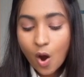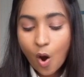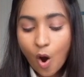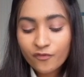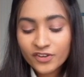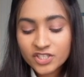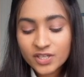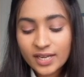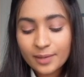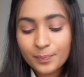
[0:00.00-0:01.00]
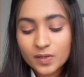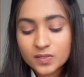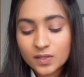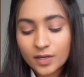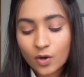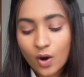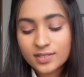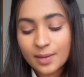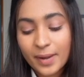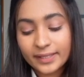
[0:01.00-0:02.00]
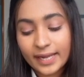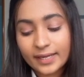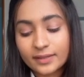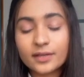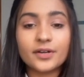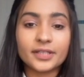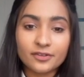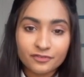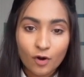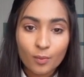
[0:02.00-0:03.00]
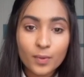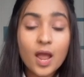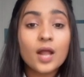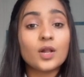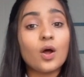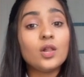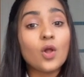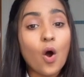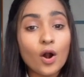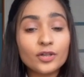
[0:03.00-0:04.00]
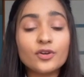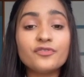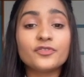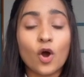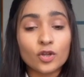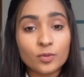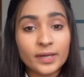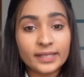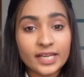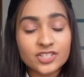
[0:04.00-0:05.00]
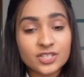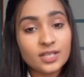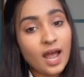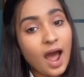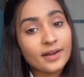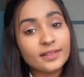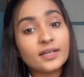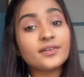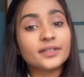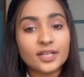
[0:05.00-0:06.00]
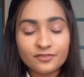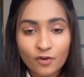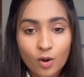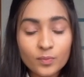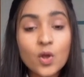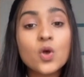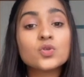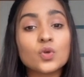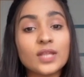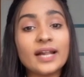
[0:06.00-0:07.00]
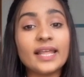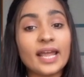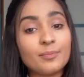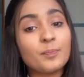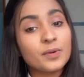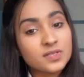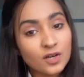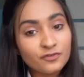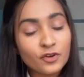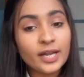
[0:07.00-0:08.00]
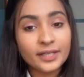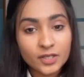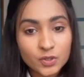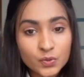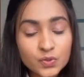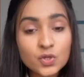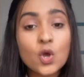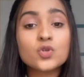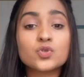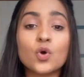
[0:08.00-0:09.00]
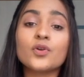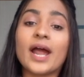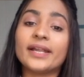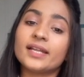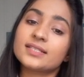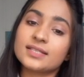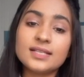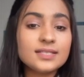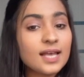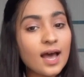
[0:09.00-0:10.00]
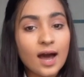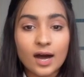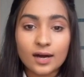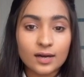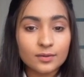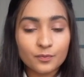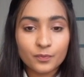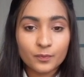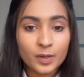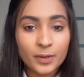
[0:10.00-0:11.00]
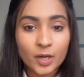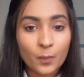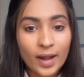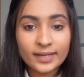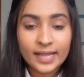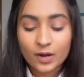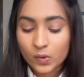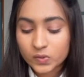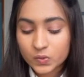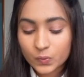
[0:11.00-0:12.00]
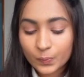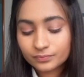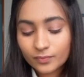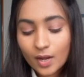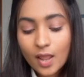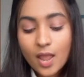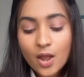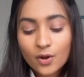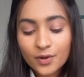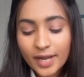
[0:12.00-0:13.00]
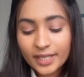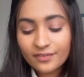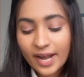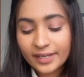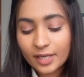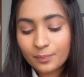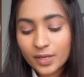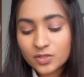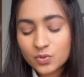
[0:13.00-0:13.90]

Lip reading: Official and personal records are maintained in the written form. Now, a lot of documentation are in the written form, so that they can be preserved for later use. So writing skills will be required there also. Creative writing brings to